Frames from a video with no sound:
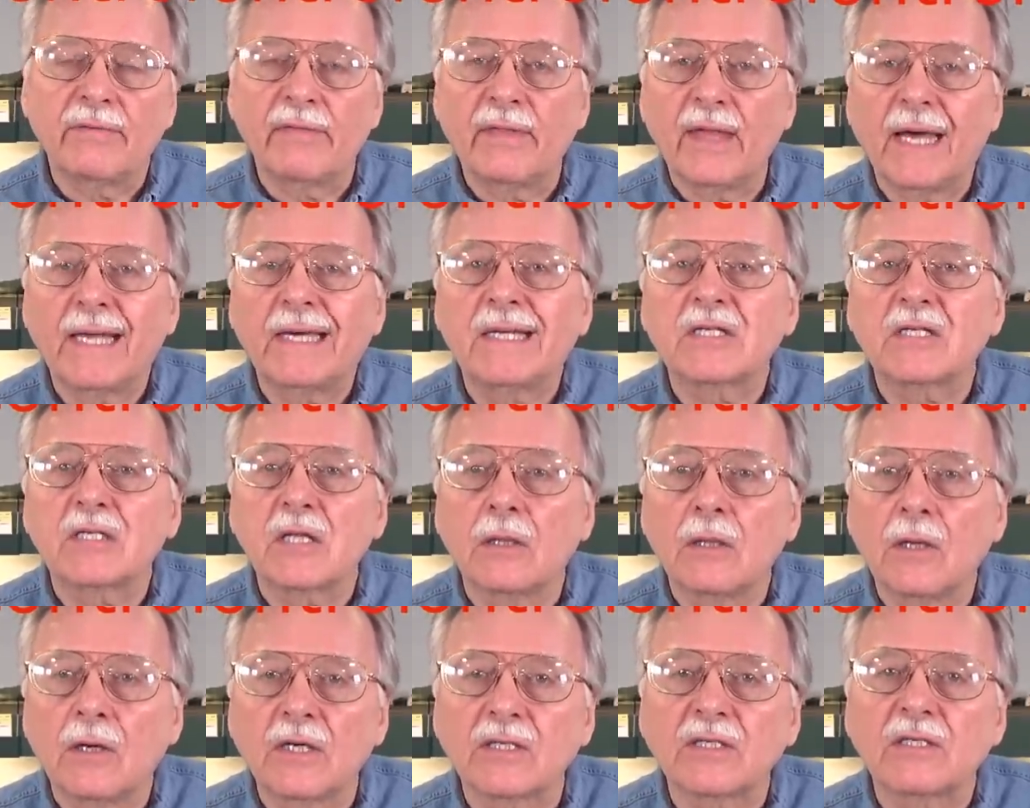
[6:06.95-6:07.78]
That is
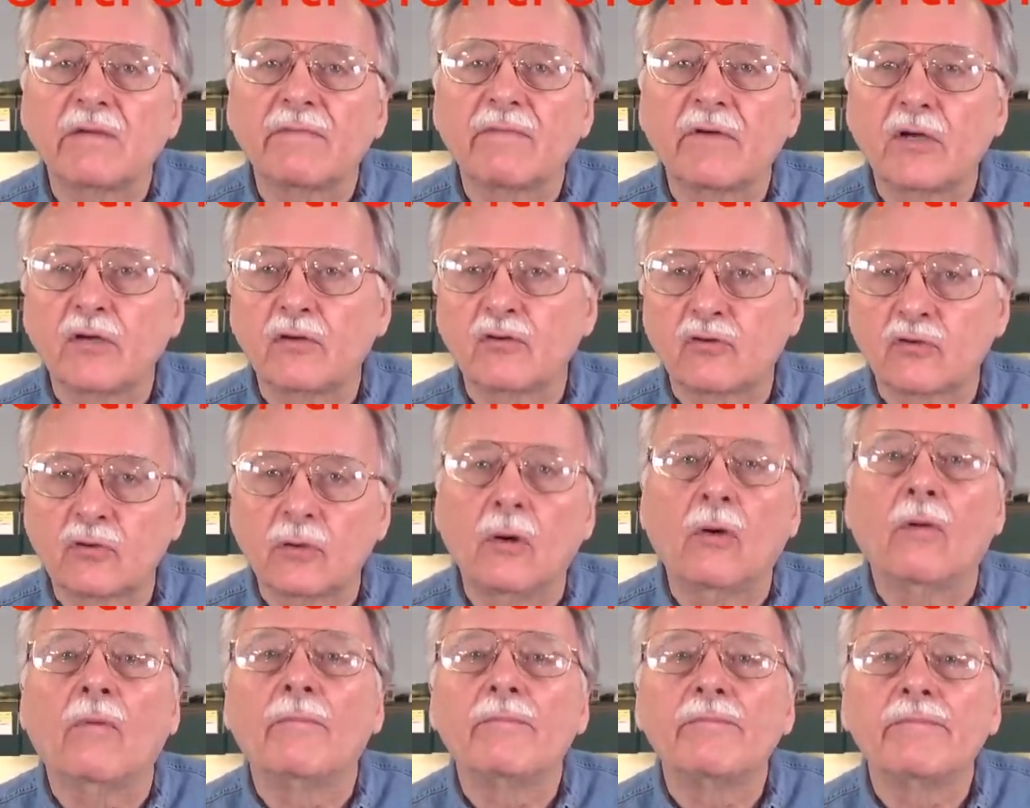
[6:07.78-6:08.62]
loss of
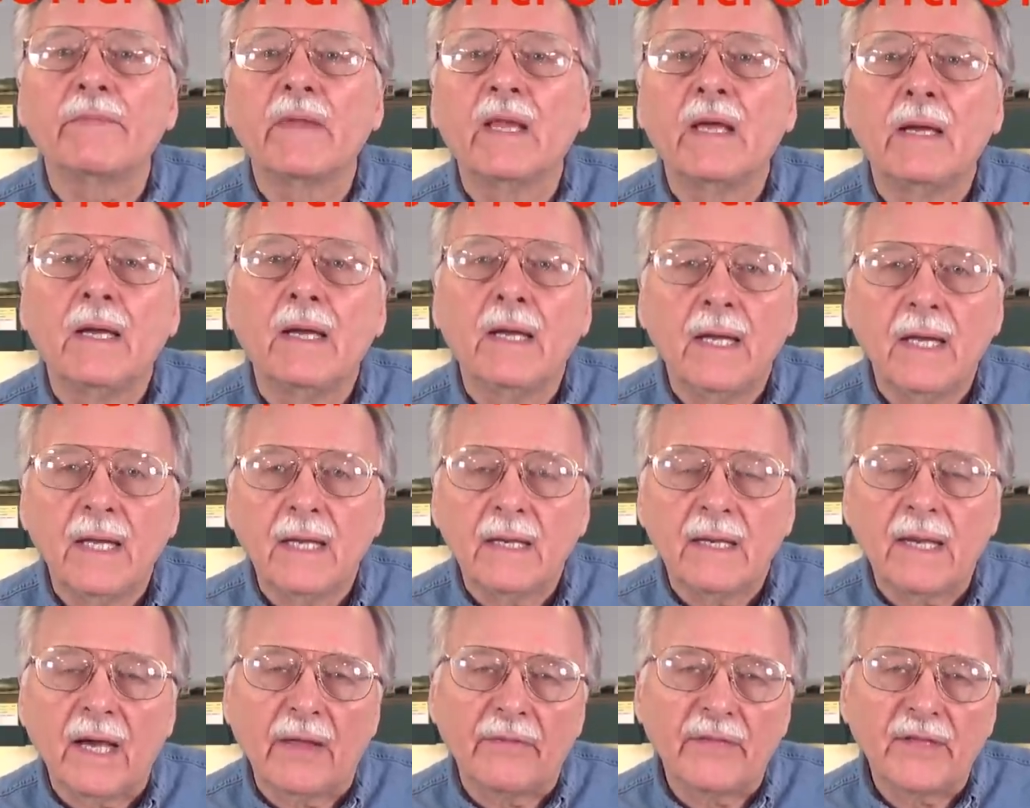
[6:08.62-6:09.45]
control.
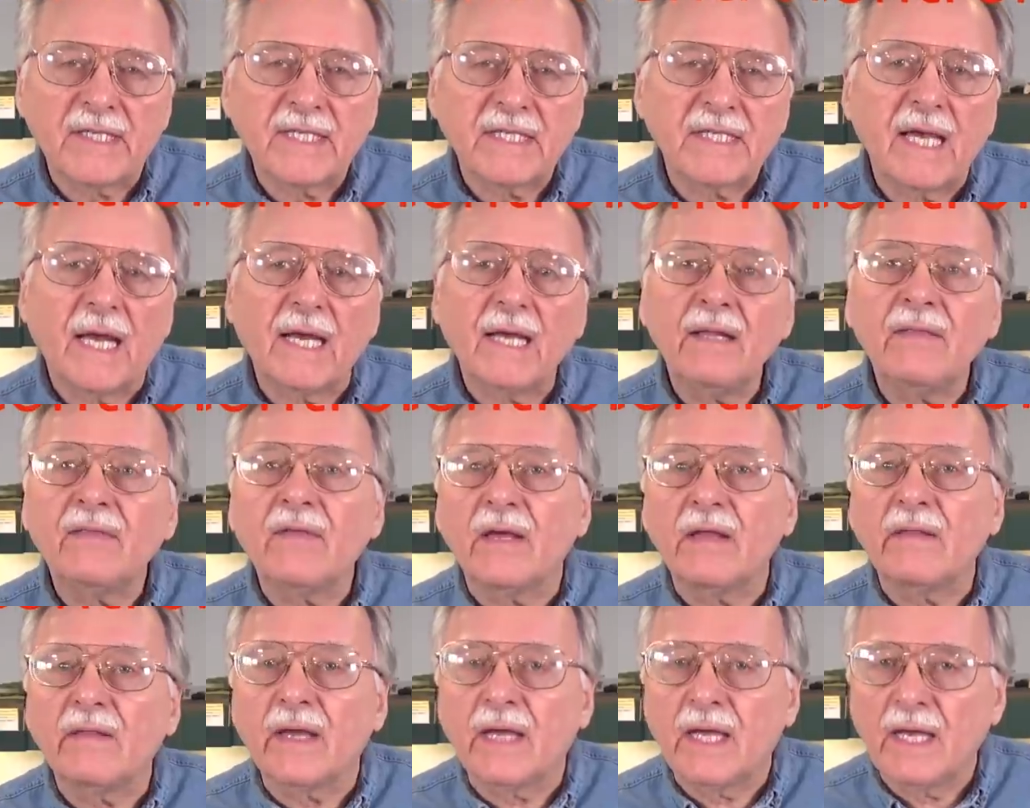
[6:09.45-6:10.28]
Now, the second
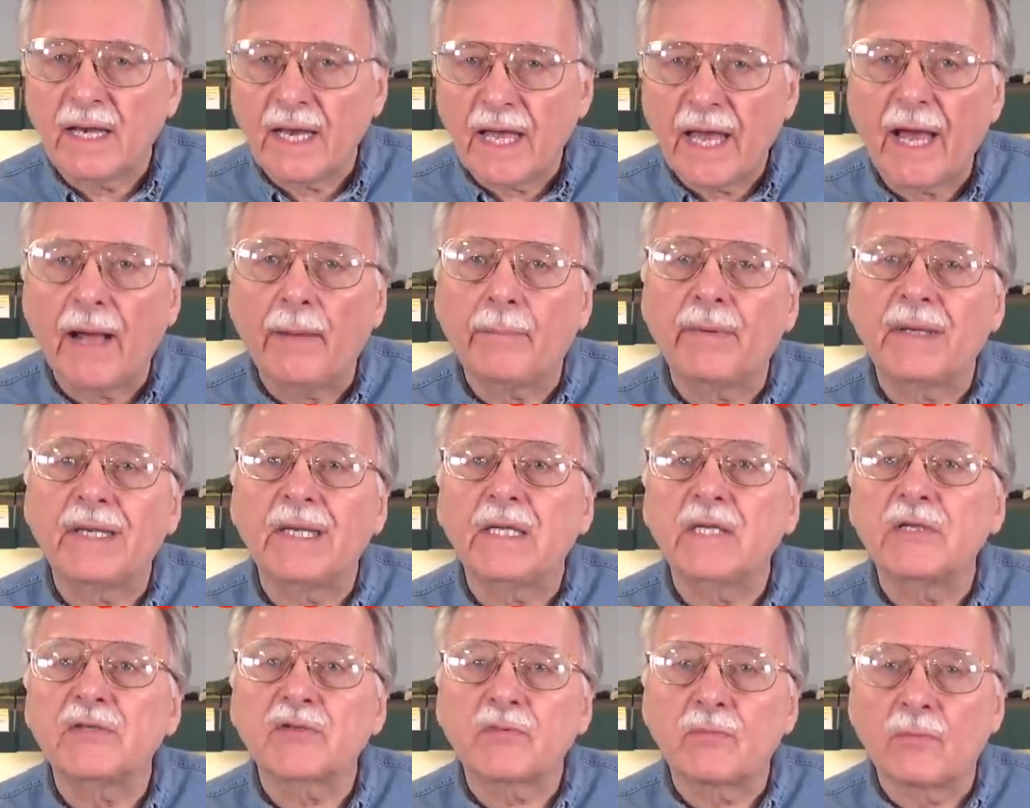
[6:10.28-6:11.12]
thing that can happen
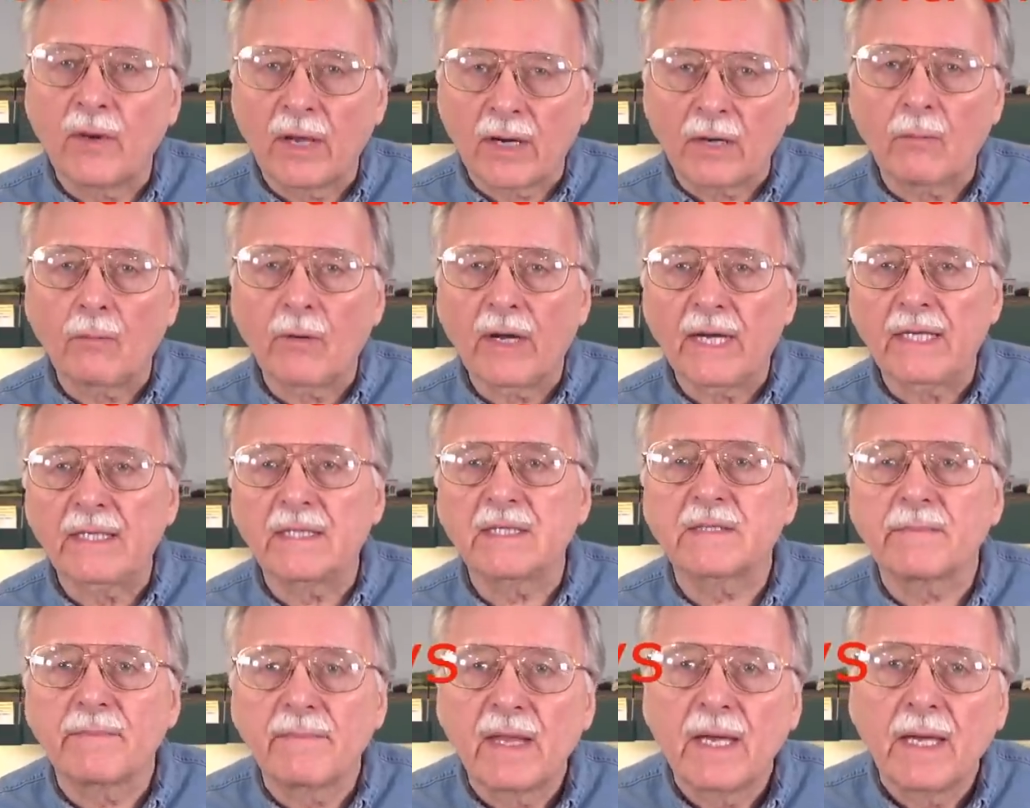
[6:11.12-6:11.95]
is
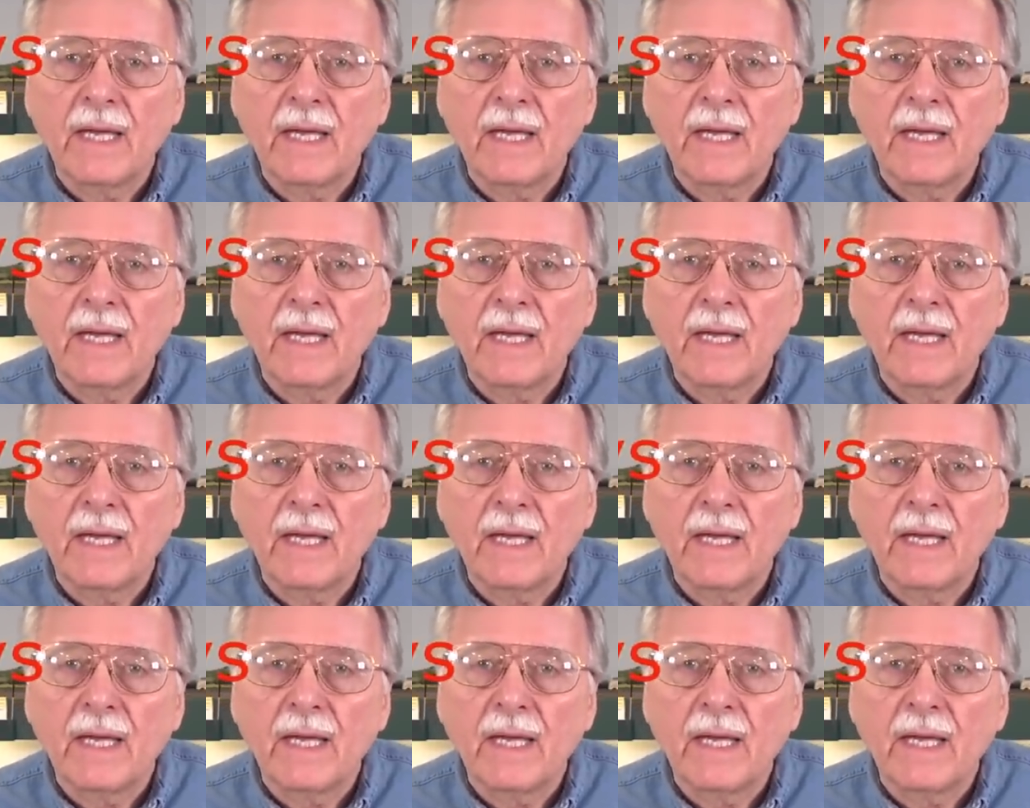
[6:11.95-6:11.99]
runaways.